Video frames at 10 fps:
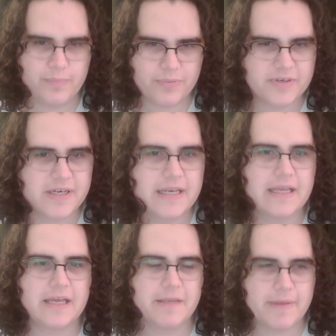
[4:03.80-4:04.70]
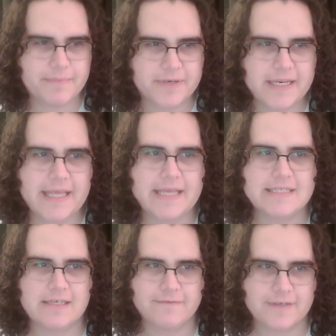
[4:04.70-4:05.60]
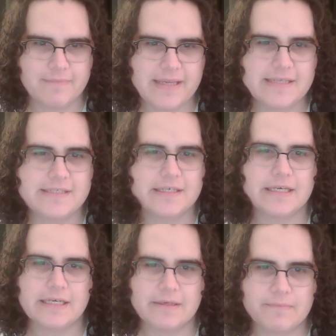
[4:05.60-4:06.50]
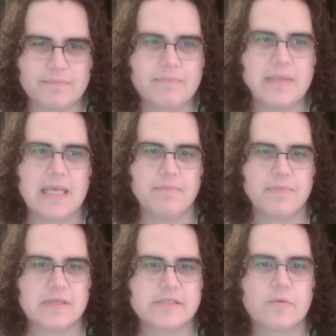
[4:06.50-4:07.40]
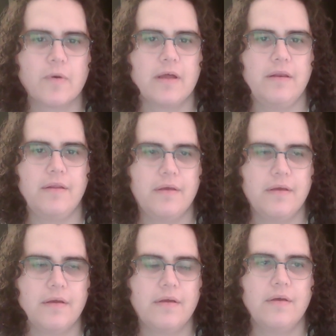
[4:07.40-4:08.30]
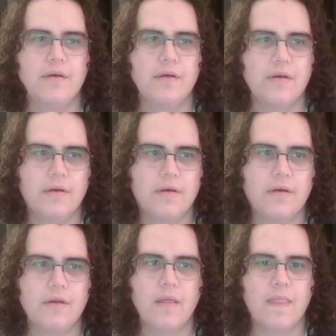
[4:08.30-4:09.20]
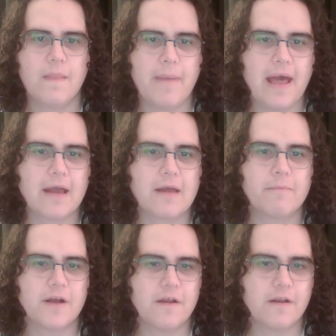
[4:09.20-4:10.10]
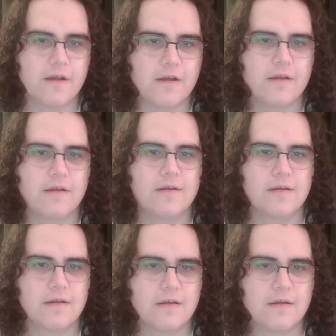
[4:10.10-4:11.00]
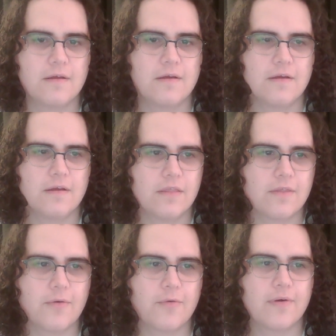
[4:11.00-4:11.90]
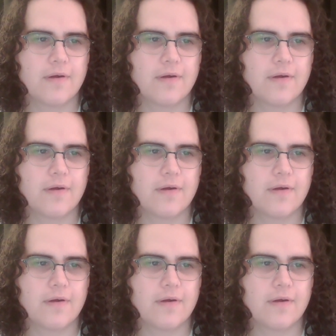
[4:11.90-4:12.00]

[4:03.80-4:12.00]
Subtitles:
gonna be pretty easy for me to keep this one in the back burner. So